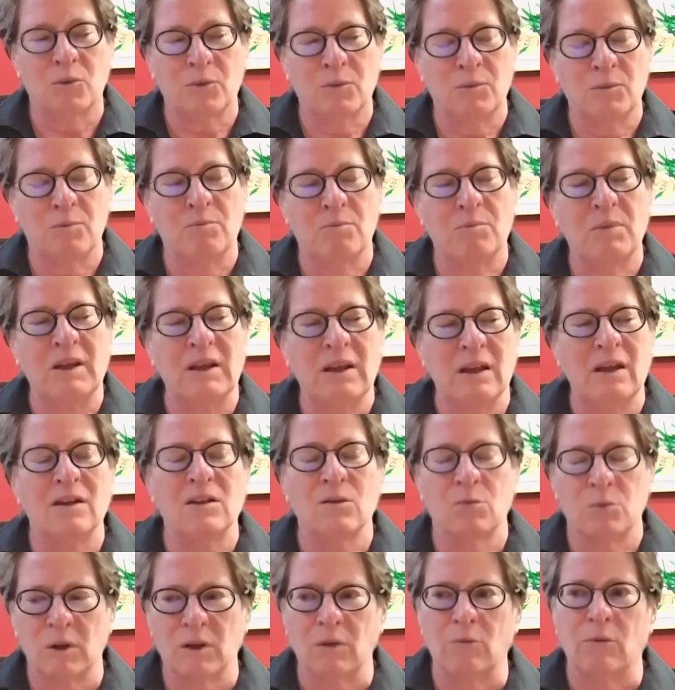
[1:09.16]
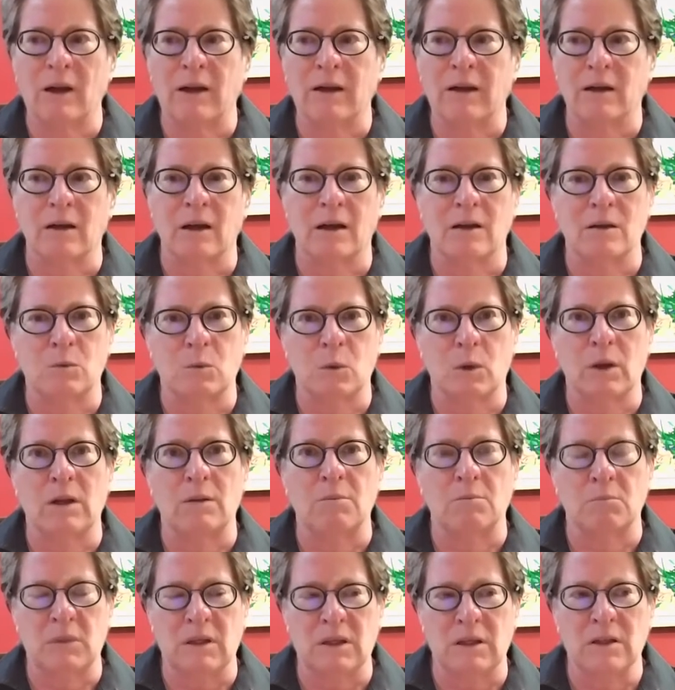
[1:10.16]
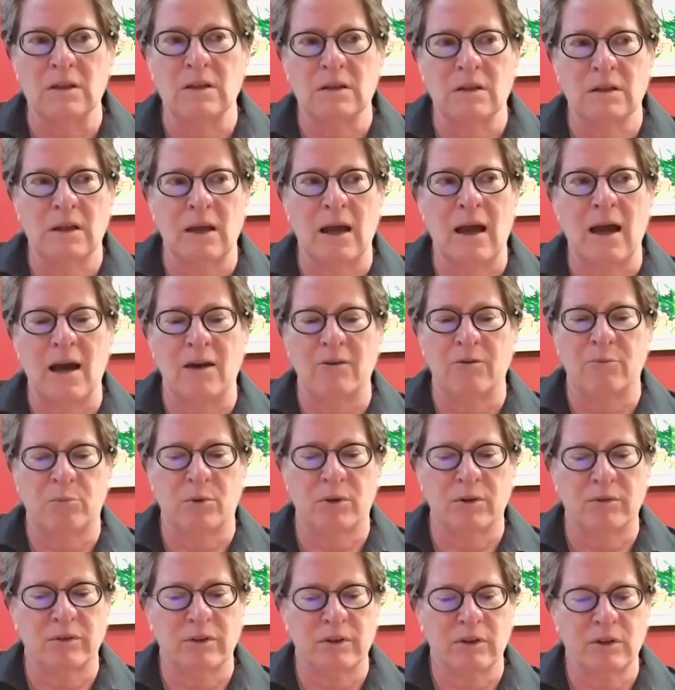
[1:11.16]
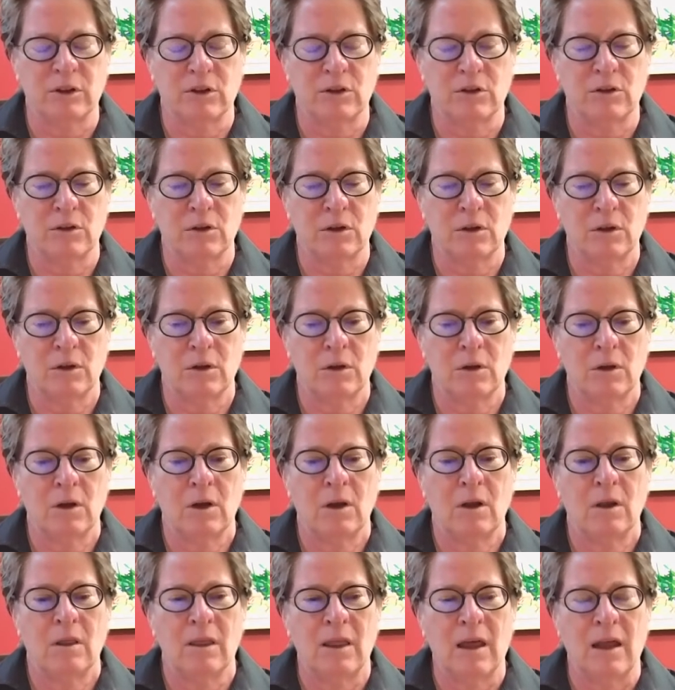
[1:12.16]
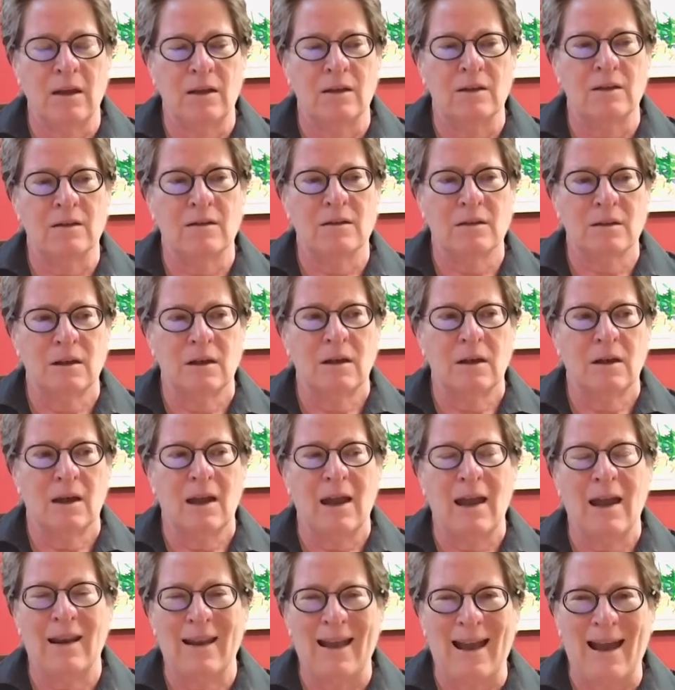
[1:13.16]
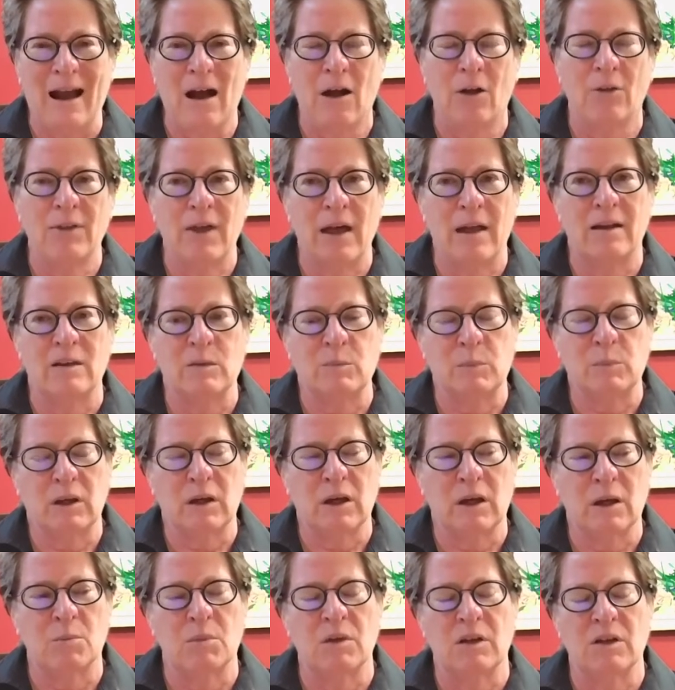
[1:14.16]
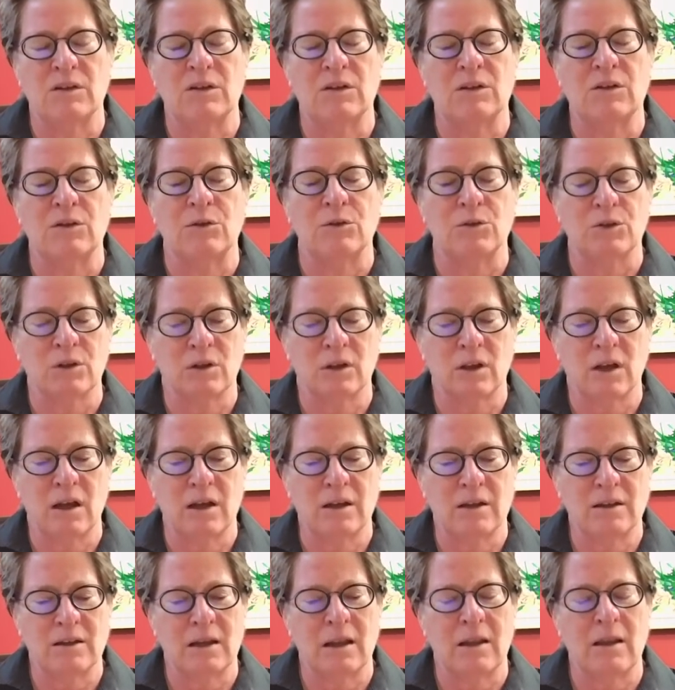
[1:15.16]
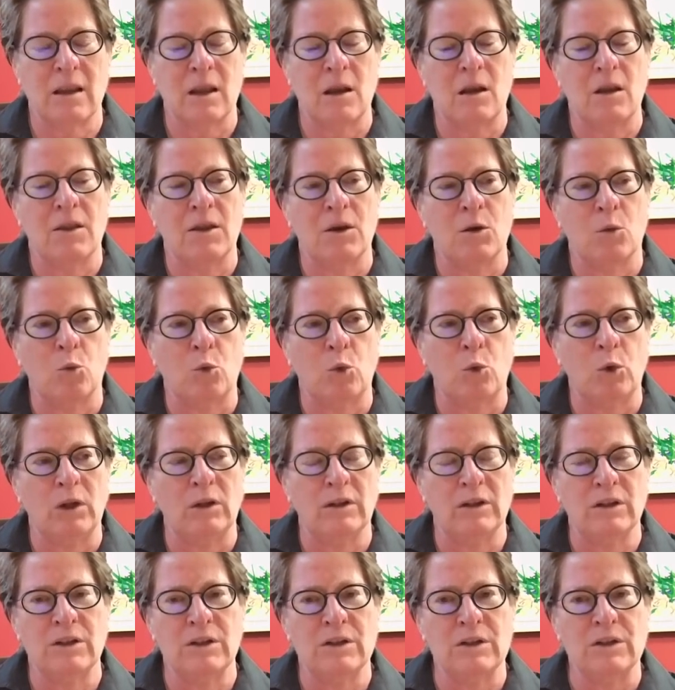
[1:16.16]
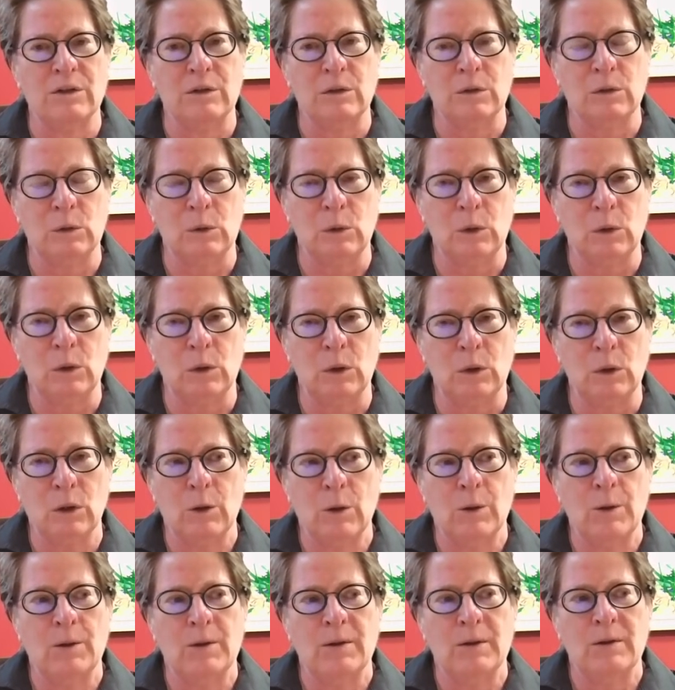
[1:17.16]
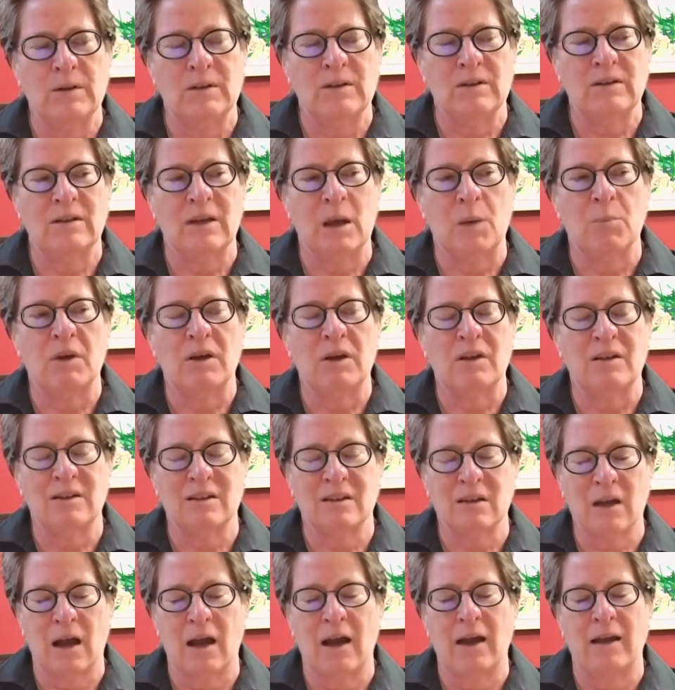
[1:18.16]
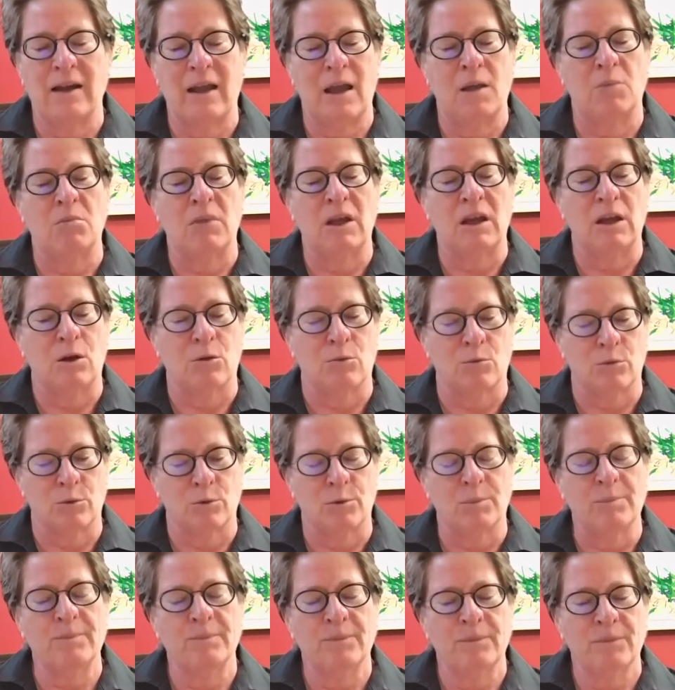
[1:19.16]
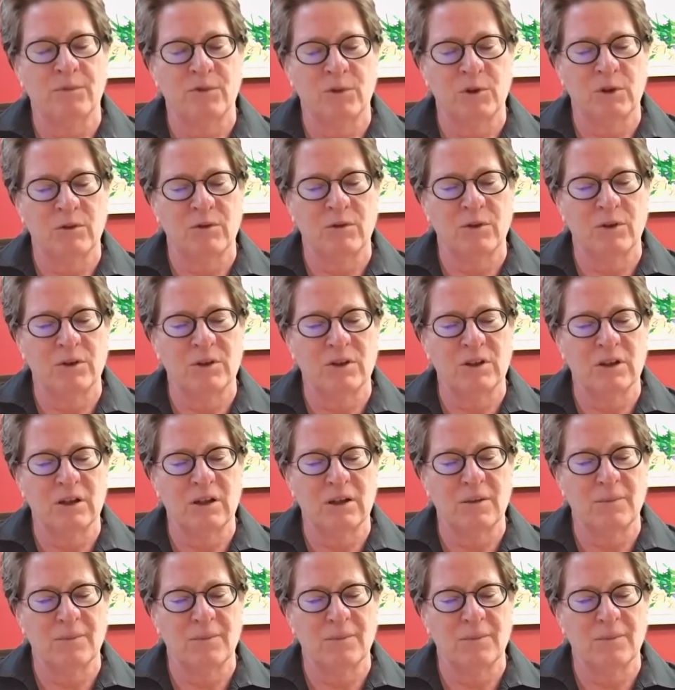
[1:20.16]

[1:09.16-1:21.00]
beginning to really recognize what it means to have privilege, that is, and how that has become institutionalized, and that they're willing to step aside and make room for diversity.